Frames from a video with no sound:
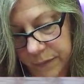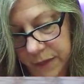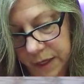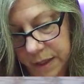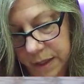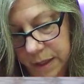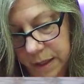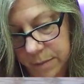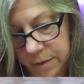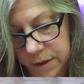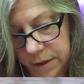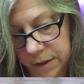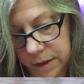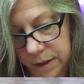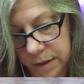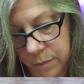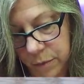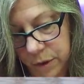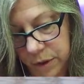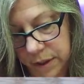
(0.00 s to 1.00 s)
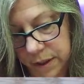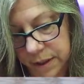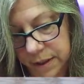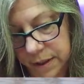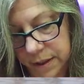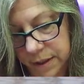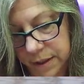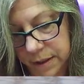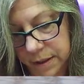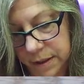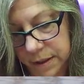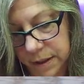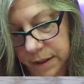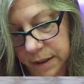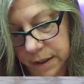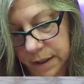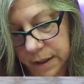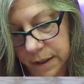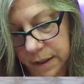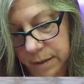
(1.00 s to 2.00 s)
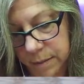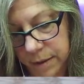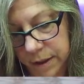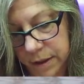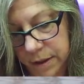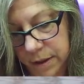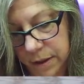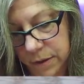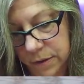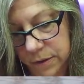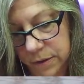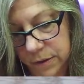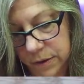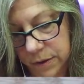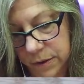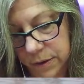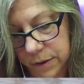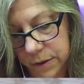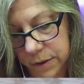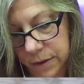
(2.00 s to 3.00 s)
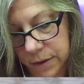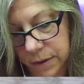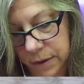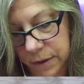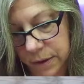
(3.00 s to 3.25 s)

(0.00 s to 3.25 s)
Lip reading: And then I'm just going to bring the stitches a little bit closer